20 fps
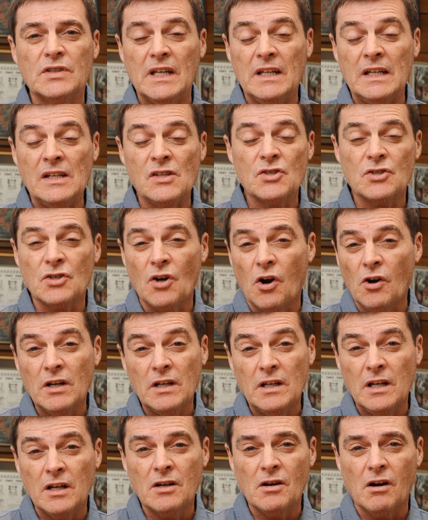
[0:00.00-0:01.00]
getting
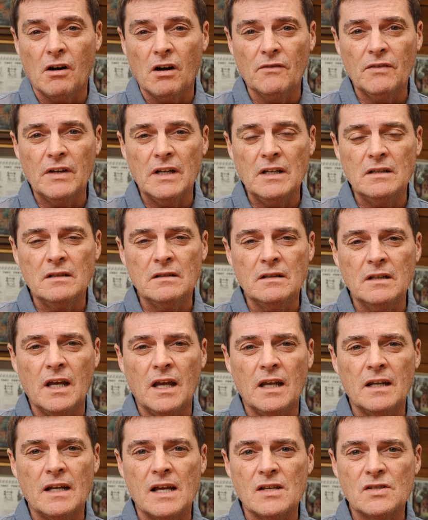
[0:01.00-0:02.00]
started in carving,
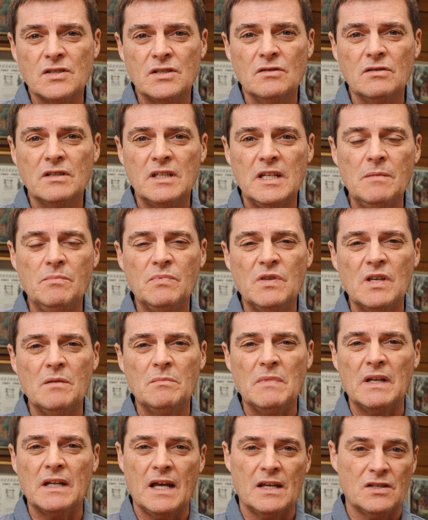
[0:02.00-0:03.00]
and I still keep
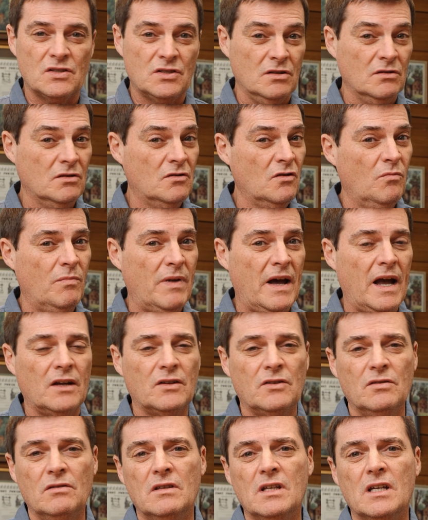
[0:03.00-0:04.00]
them and I still go
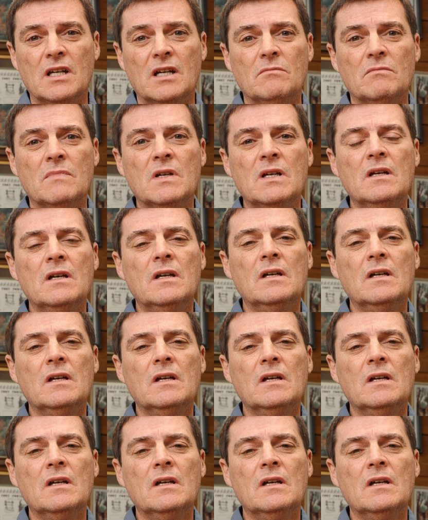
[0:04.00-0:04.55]
back to them